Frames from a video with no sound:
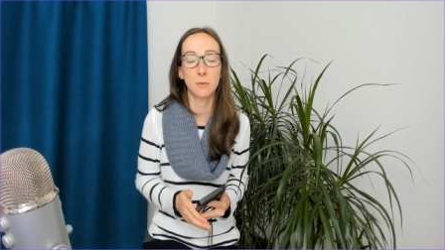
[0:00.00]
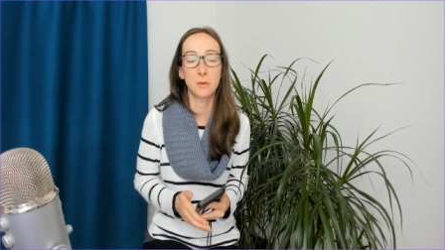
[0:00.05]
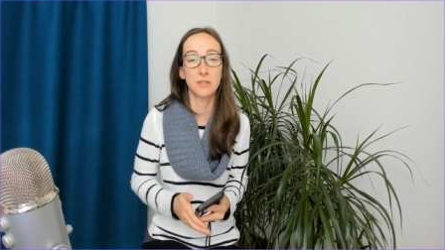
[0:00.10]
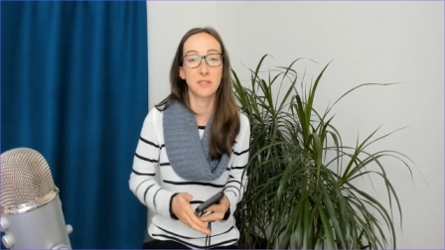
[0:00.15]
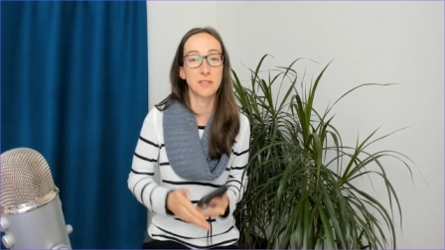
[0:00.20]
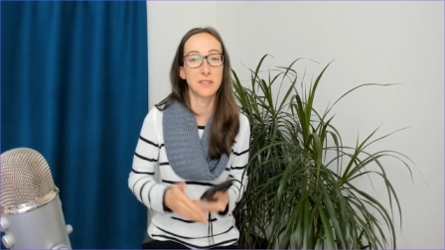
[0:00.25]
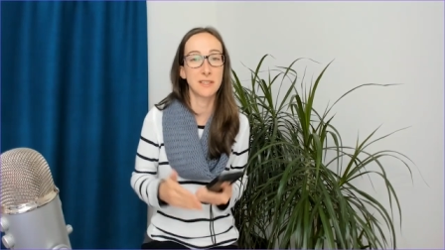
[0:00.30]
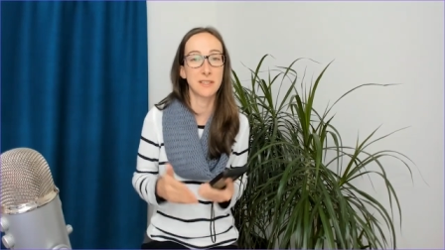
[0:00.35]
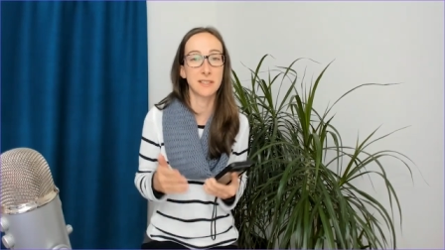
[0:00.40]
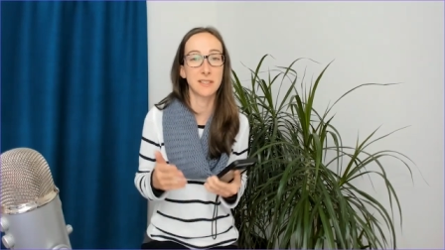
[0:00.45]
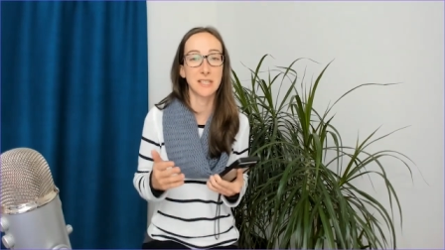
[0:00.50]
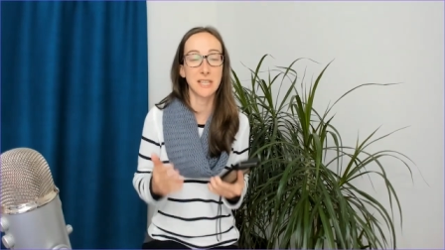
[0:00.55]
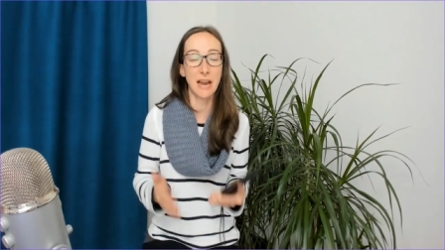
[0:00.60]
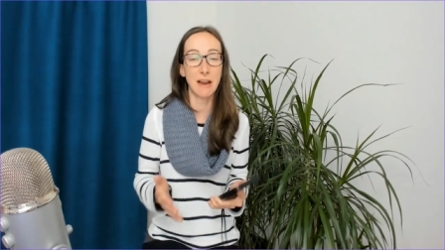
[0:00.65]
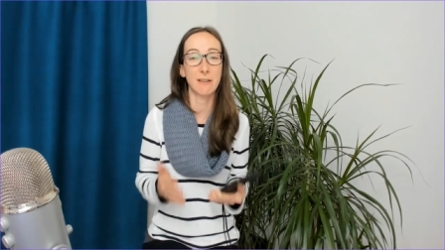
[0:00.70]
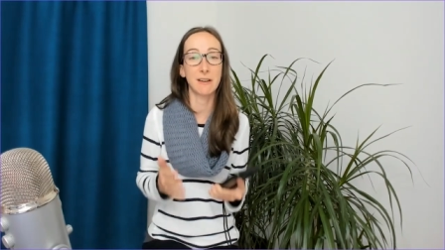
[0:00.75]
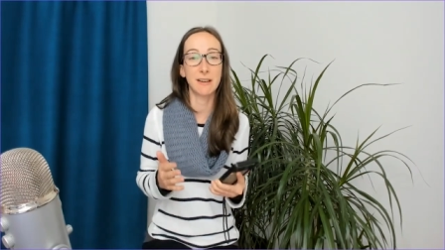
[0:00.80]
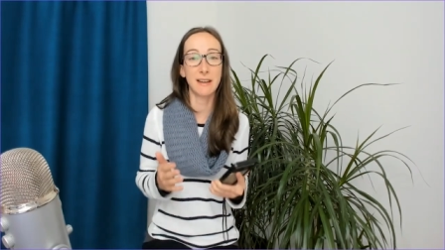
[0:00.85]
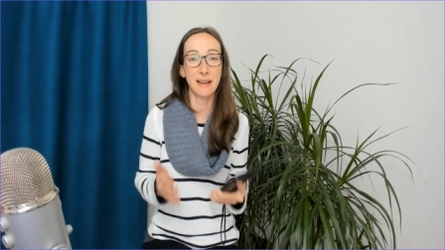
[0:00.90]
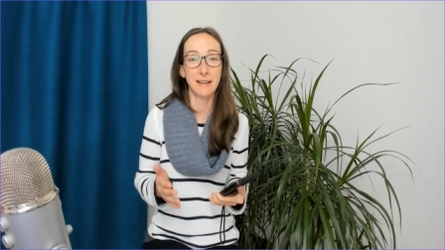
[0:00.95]
which is in the
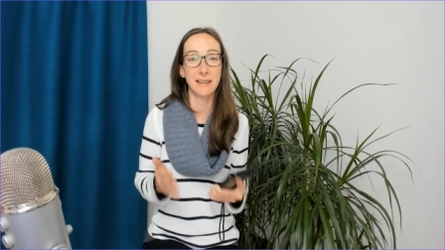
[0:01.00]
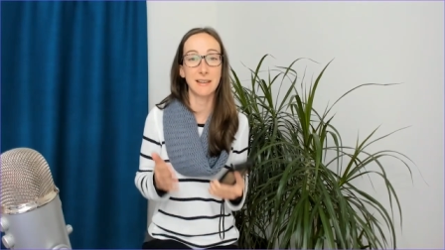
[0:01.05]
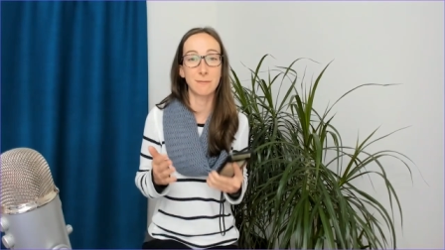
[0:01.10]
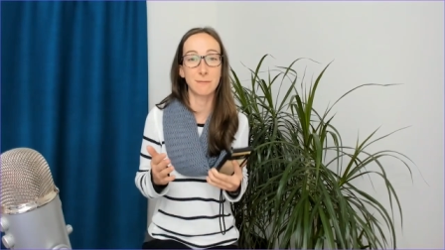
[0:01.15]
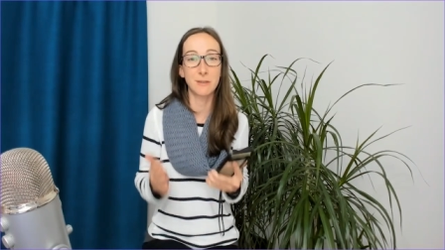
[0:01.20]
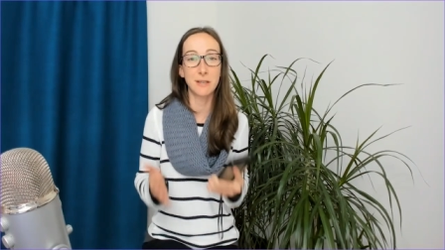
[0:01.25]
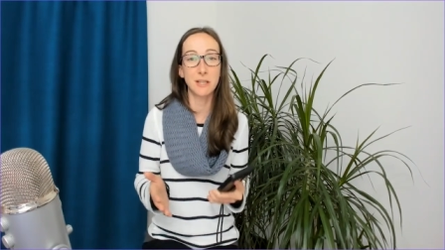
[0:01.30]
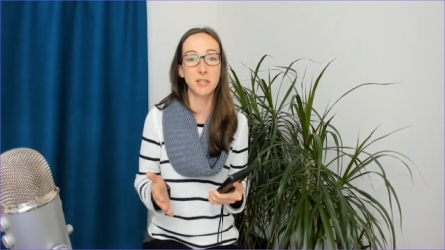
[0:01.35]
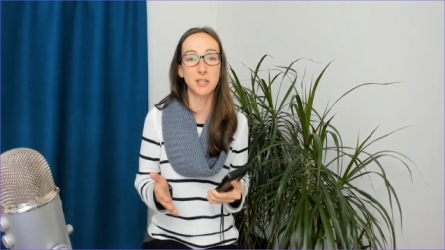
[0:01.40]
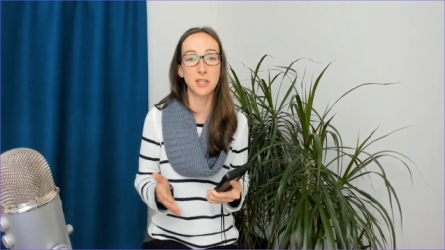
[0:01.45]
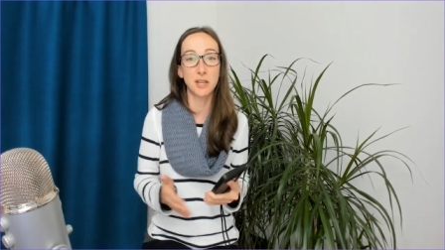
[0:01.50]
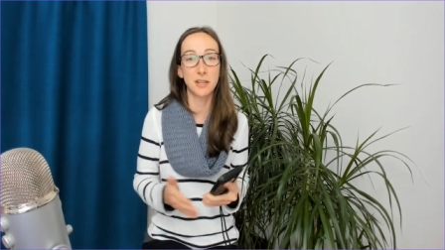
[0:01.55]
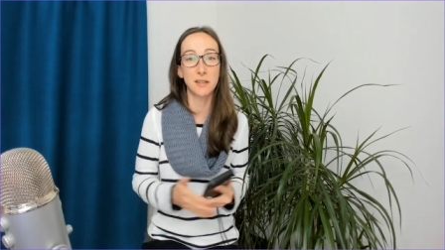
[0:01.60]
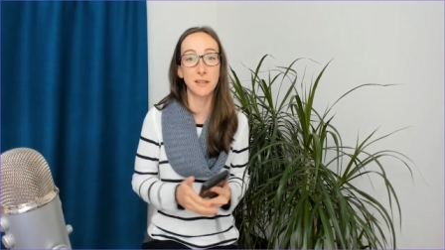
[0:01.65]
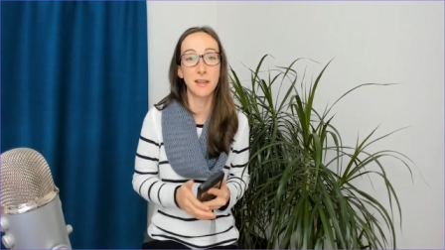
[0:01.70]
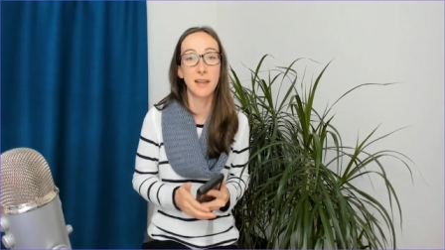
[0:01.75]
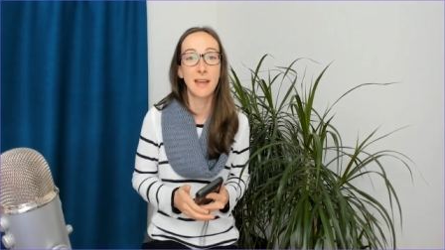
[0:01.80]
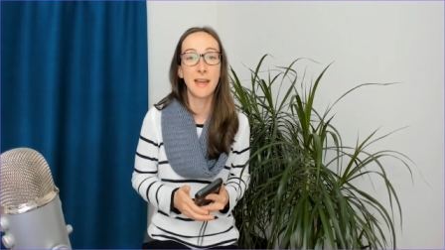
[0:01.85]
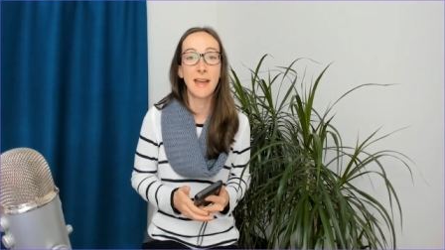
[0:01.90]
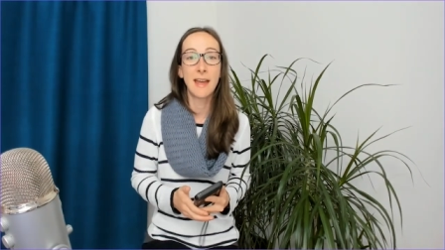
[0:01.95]
Taranaki
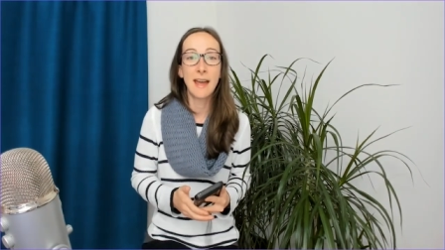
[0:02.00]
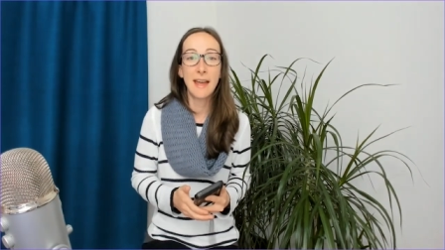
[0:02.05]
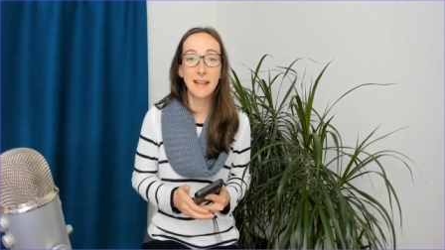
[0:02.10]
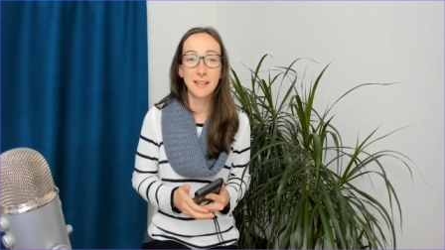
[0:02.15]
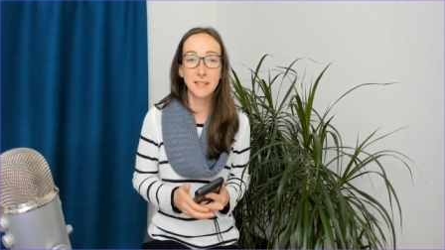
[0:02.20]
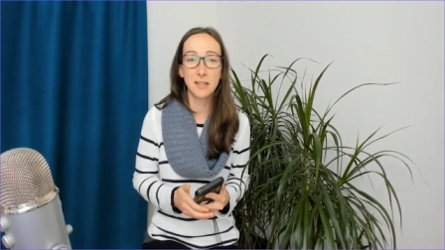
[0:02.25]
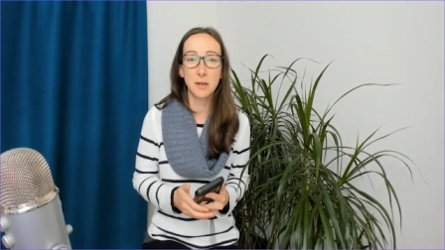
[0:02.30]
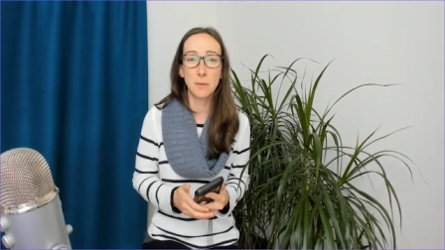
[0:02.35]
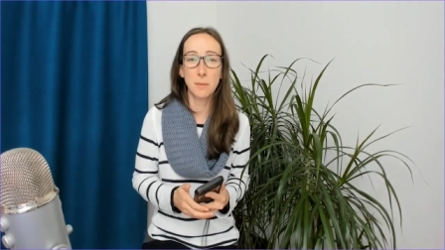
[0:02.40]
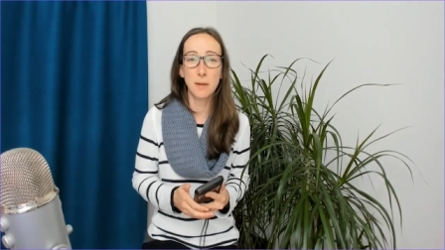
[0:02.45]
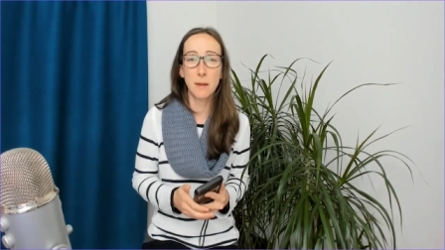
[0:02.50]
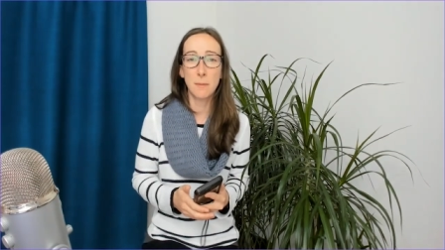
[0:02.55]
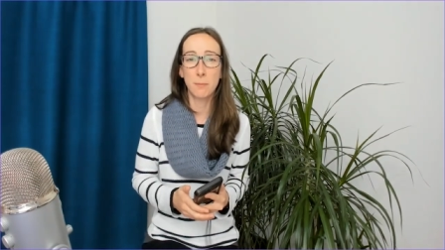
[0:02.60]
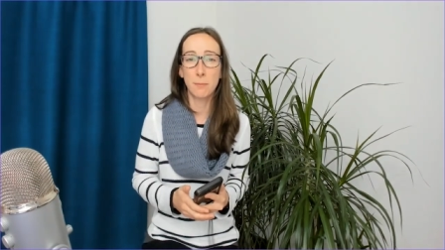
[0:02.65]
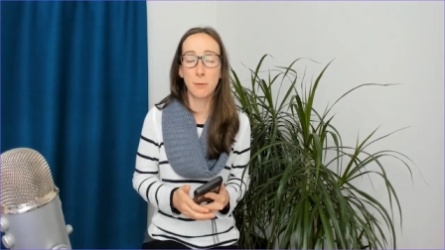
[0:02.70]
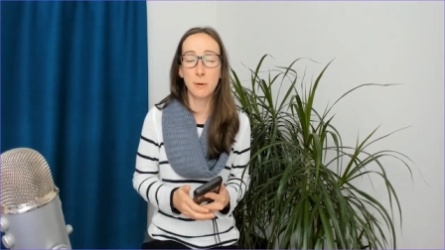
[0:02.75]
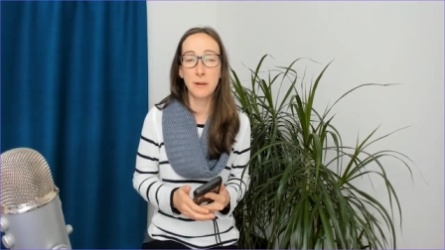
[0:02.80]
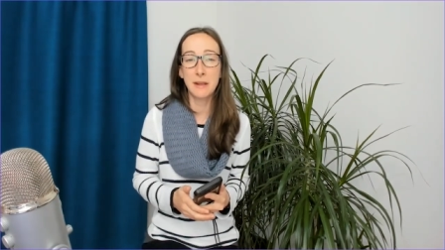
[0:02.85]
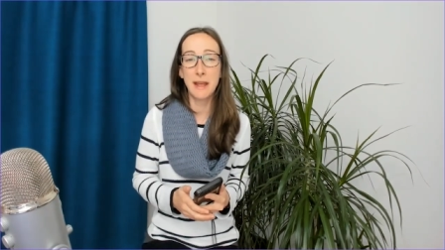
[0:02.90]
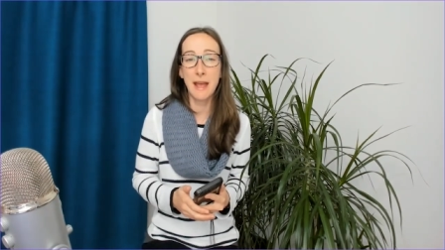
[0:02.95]
region. It's going to be a
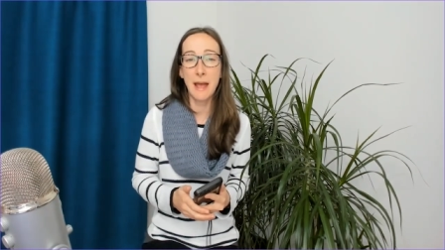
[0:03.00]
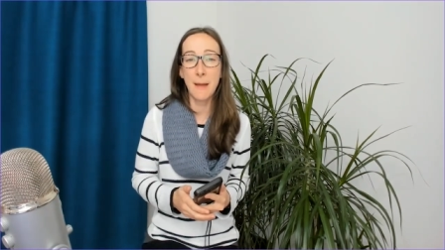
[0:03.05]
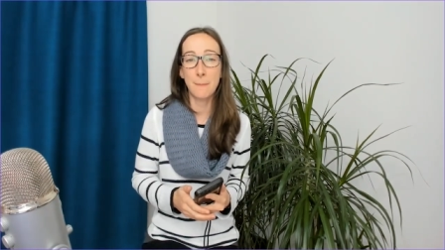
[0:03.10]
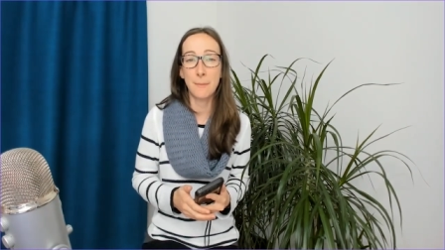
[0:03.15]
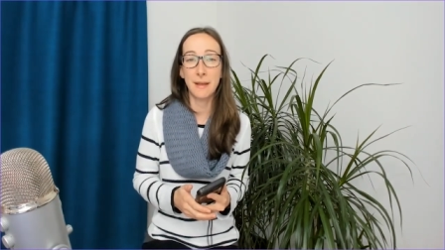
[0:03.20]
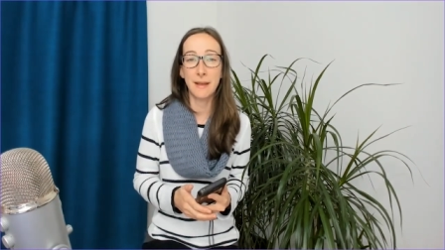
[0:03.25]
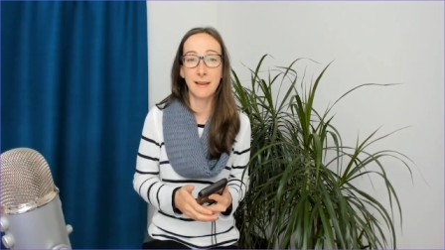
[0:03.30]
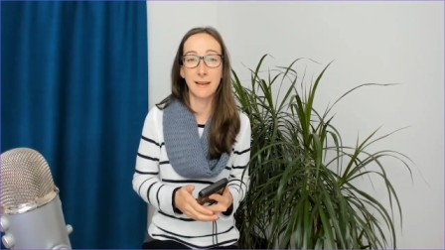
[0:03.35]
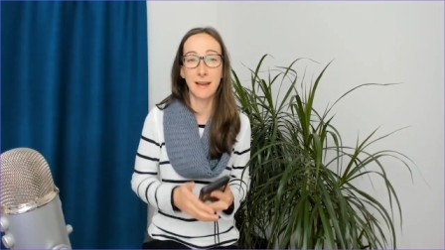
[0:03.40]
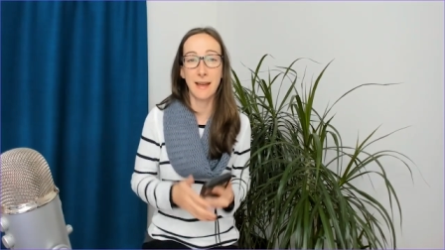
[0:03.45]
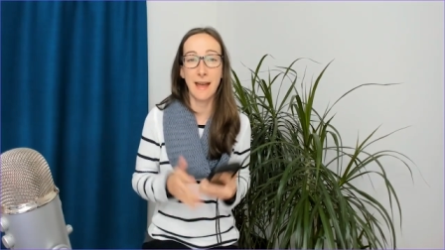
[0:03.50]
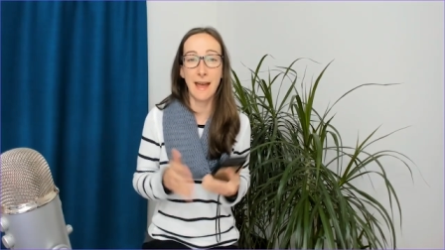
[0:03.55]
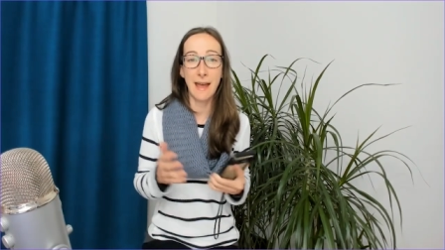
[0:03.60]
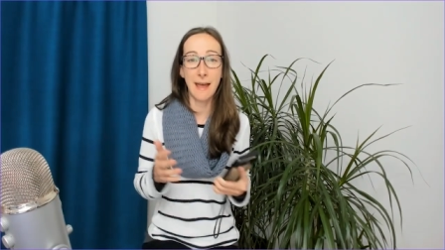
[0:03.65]
pretty epic